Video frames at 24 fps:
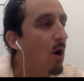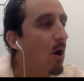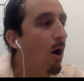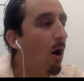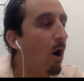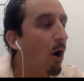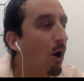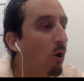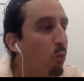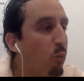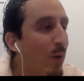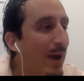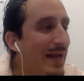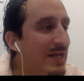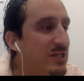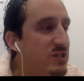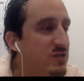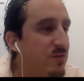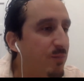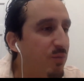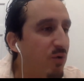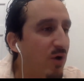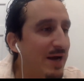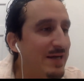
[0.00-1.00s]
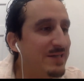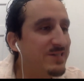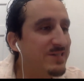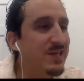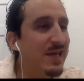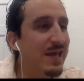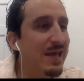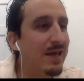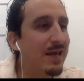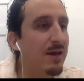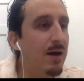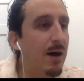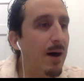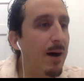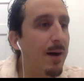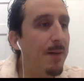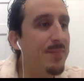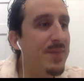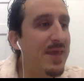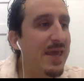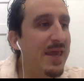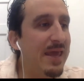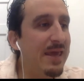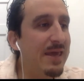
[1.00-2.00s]
our range of pricing
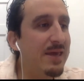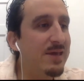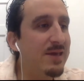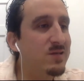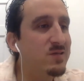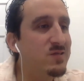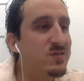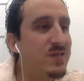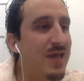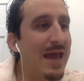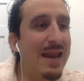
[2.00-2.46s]
is,